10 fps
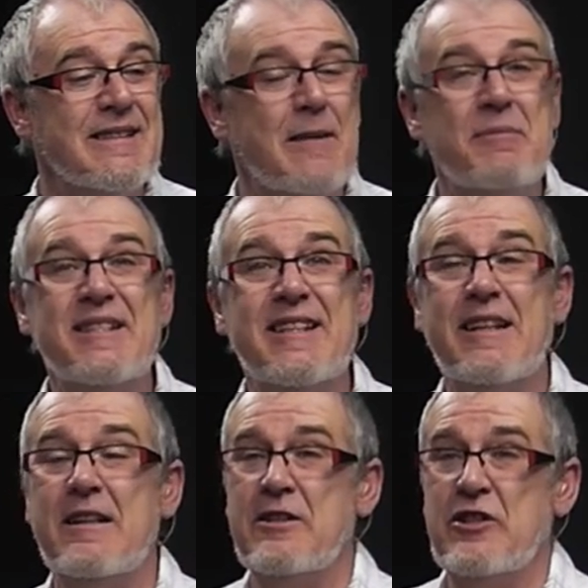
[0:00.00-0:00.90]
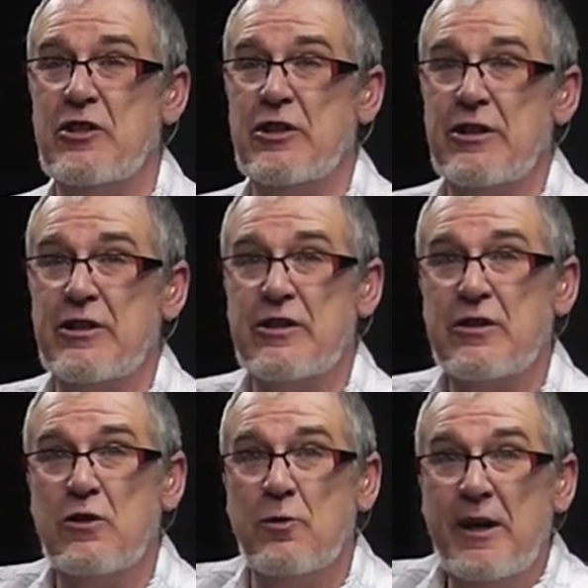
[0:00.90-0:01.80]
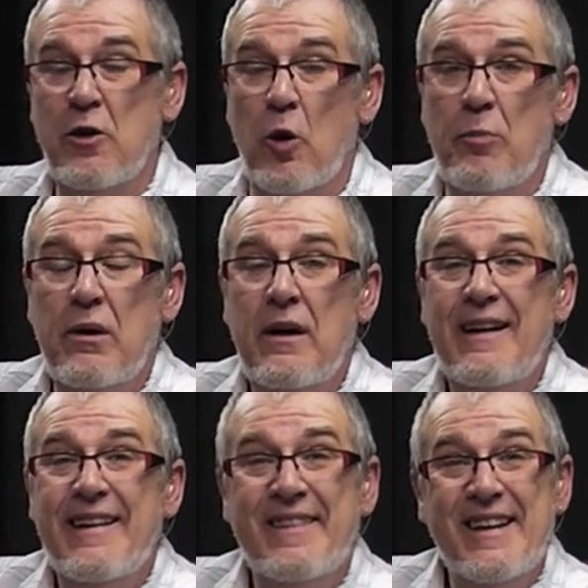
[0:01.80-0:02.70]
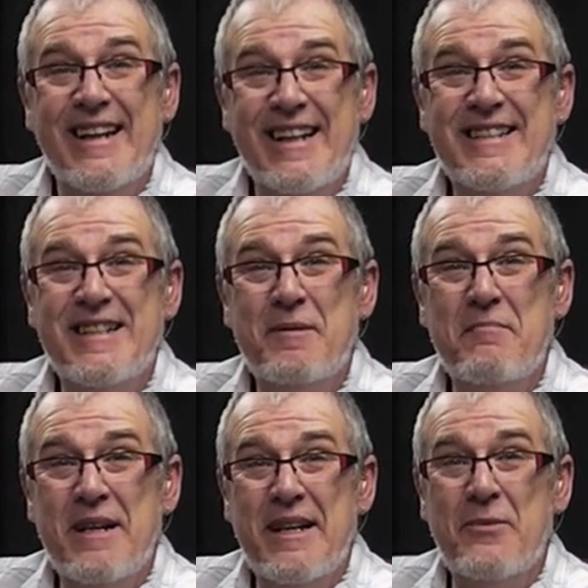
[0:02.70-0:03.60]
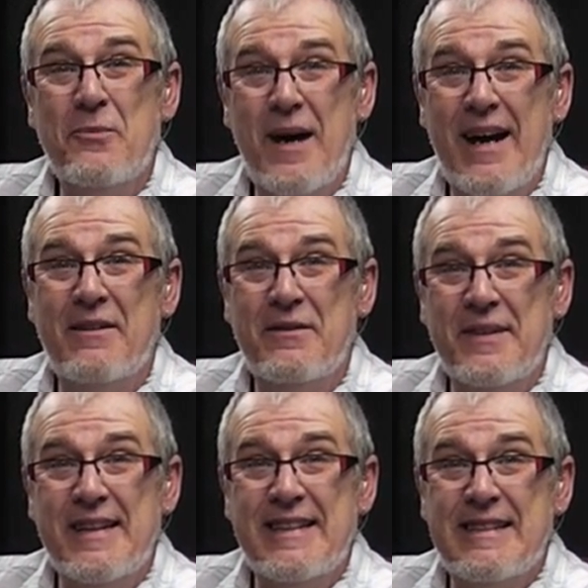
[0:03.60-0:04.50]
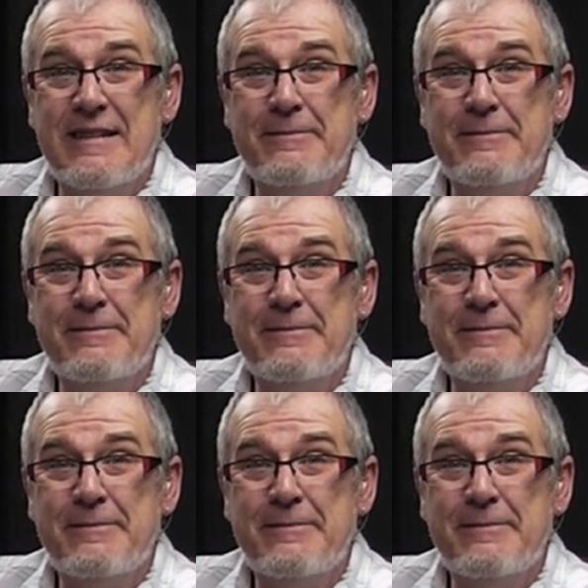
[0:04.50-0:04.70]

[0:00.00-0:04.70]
a particular circus coming up that needs to be made aware of this.